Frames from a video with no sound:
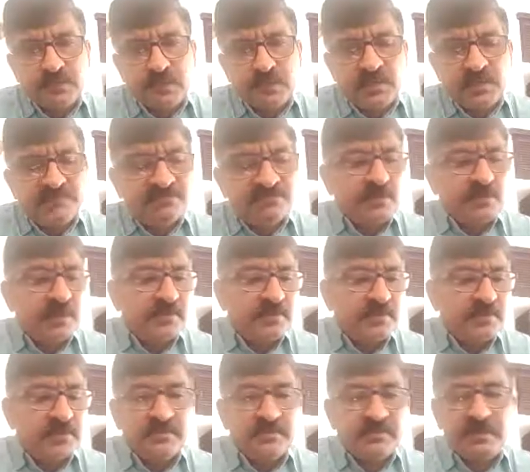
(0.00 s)
A few
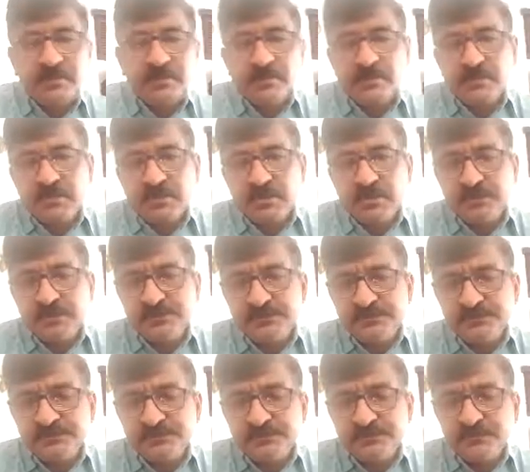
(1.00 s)
about the microbiology.
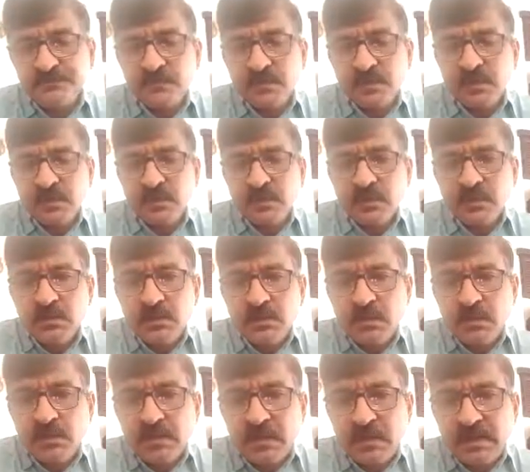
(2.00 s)

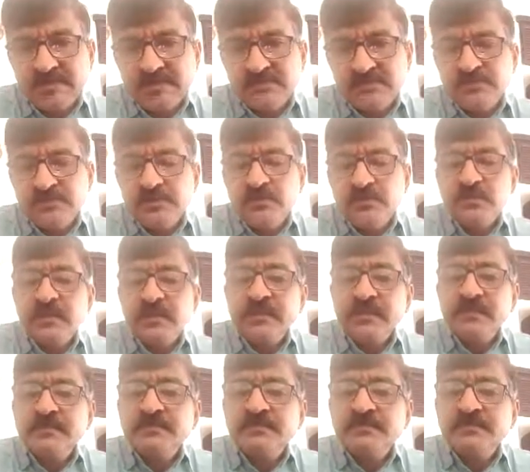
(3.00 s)
As we know
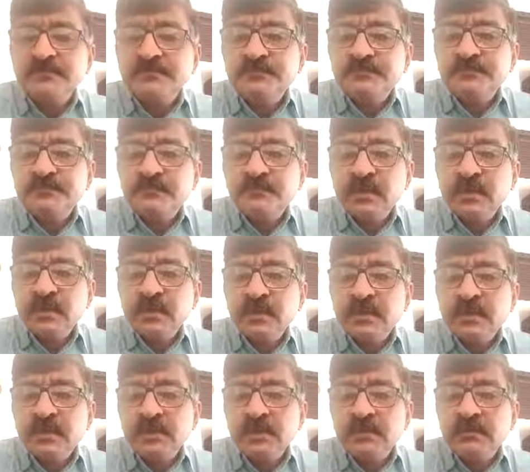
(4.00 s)
that
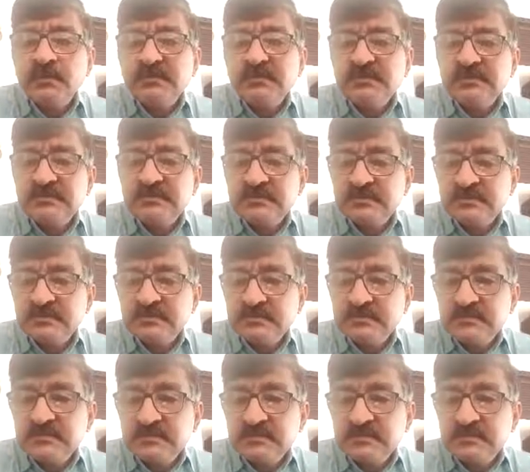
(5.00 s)

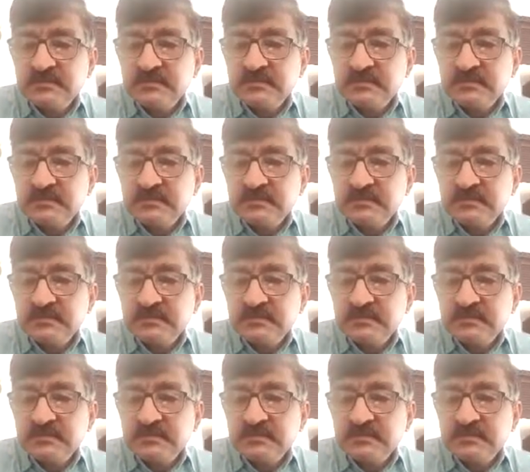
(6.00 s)
this